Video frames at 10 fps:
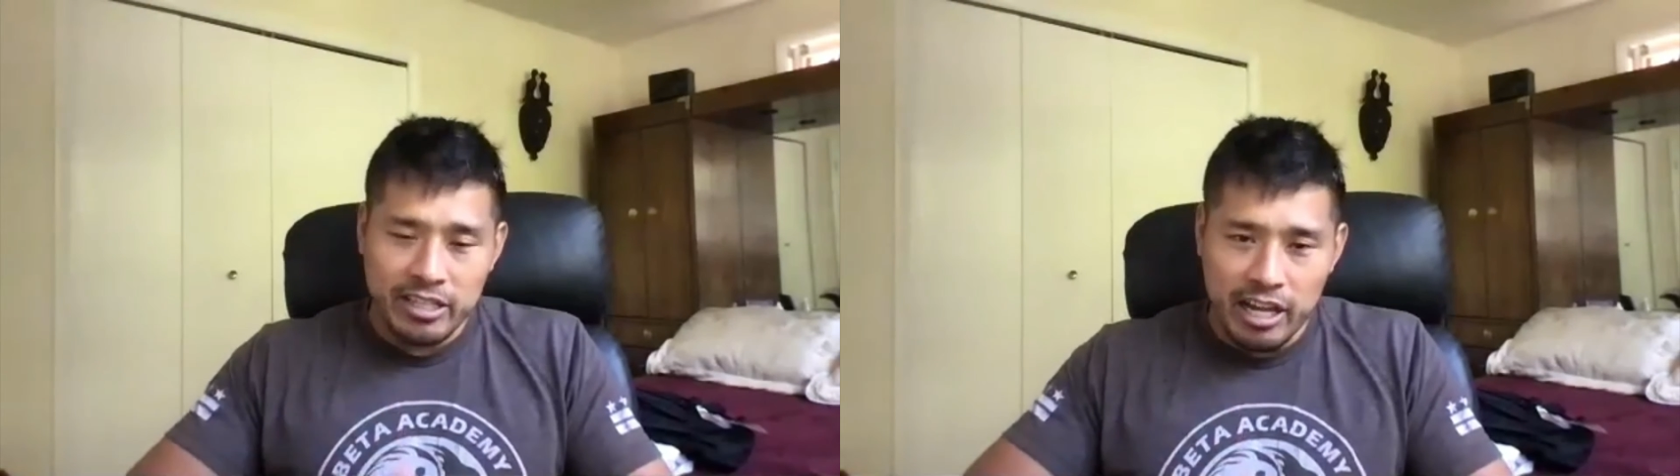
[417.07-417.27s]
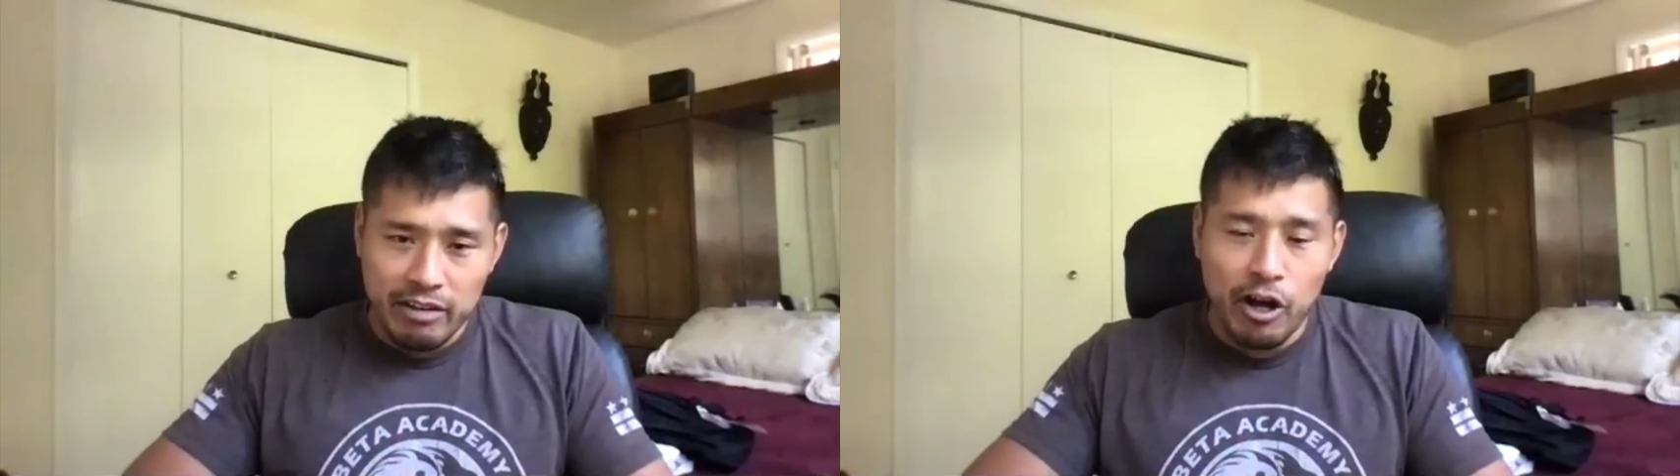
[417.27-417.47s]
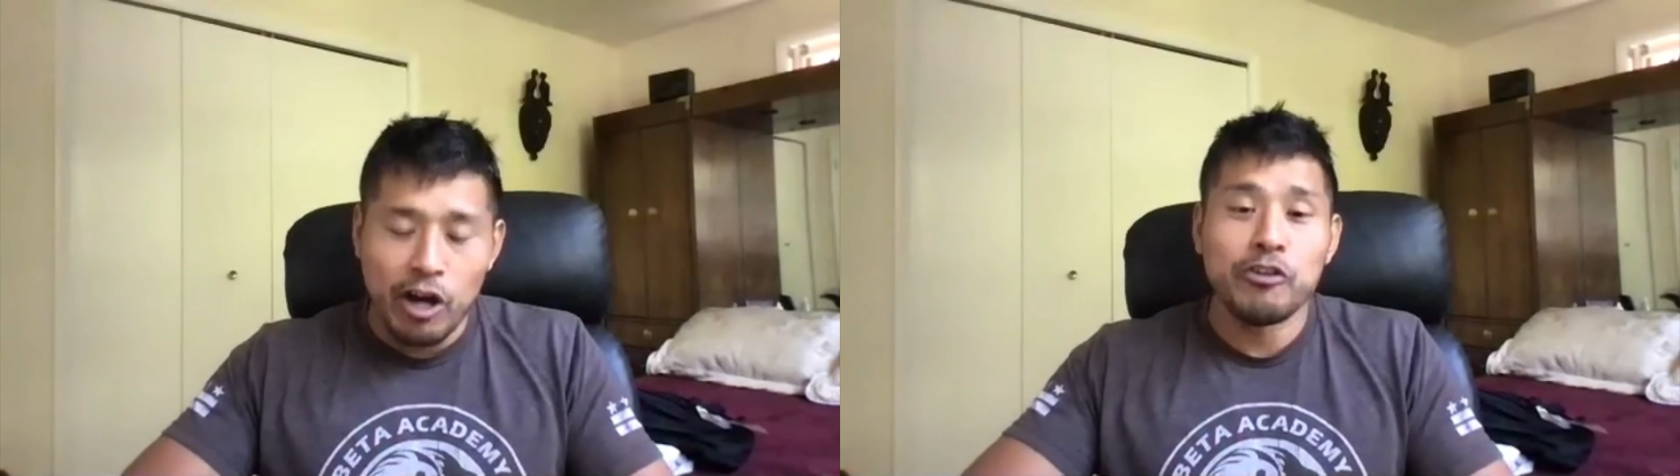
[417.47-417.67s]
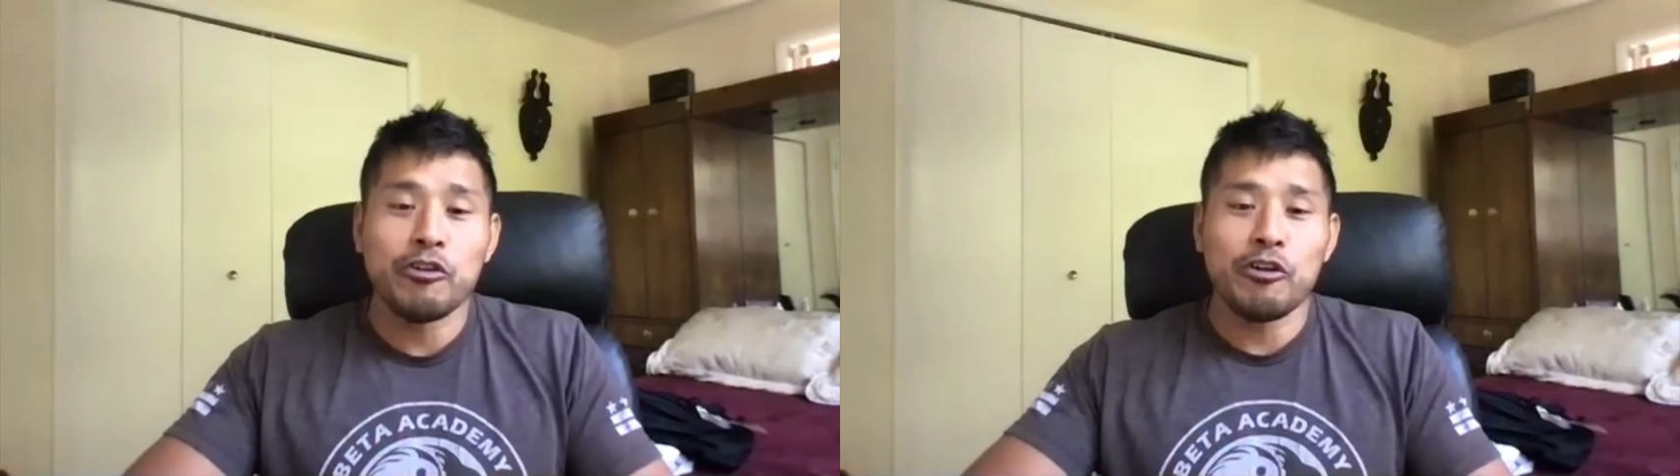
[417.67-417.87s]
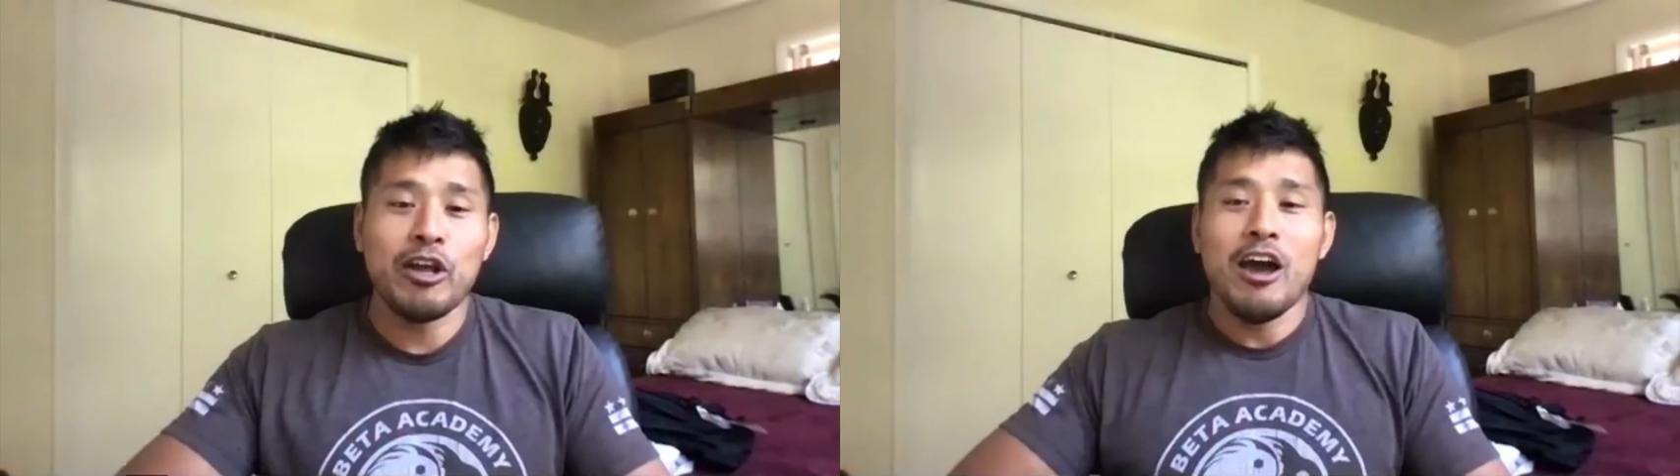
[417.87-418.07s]
kind of
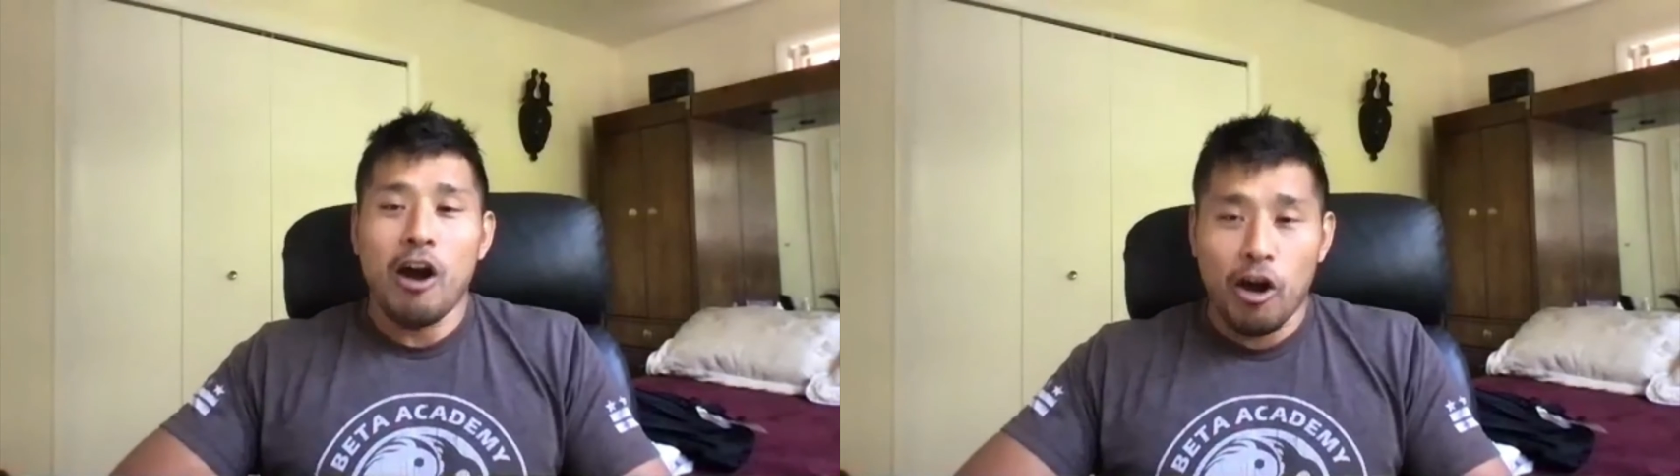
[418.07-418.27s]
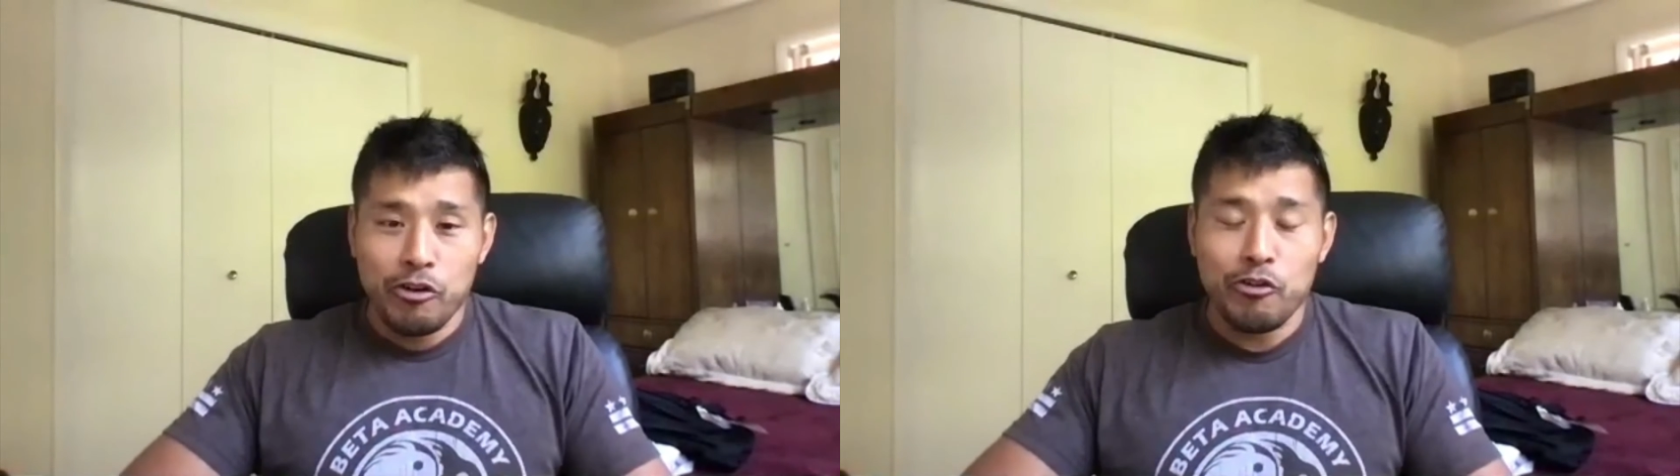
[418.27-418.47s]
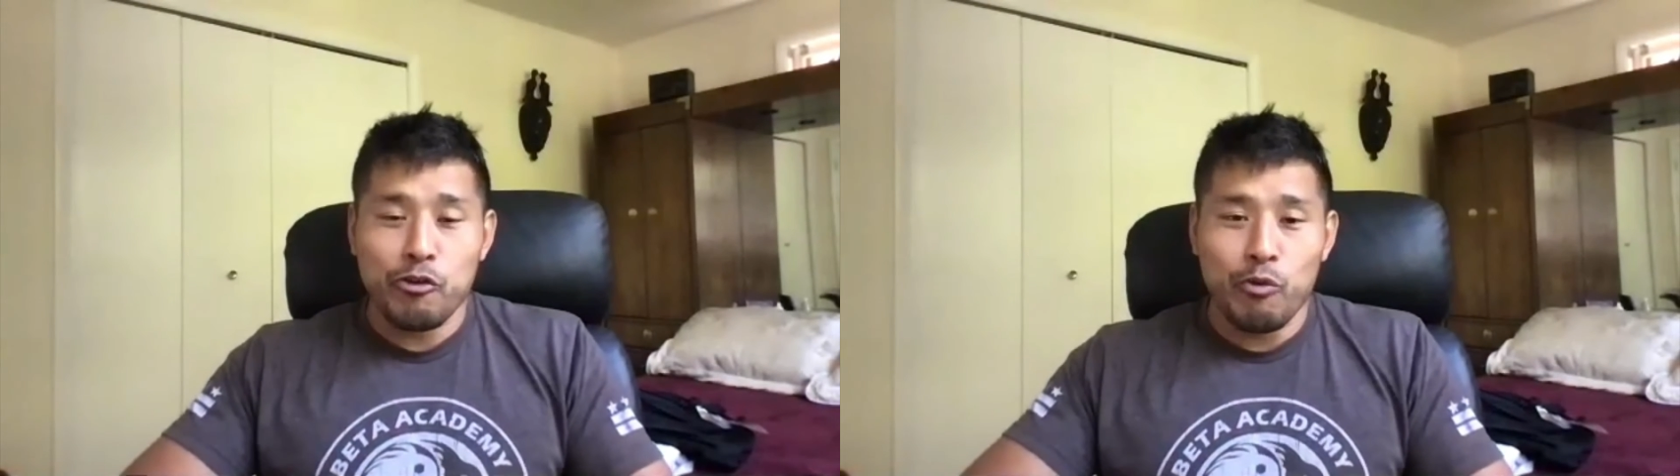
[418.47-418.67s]
under the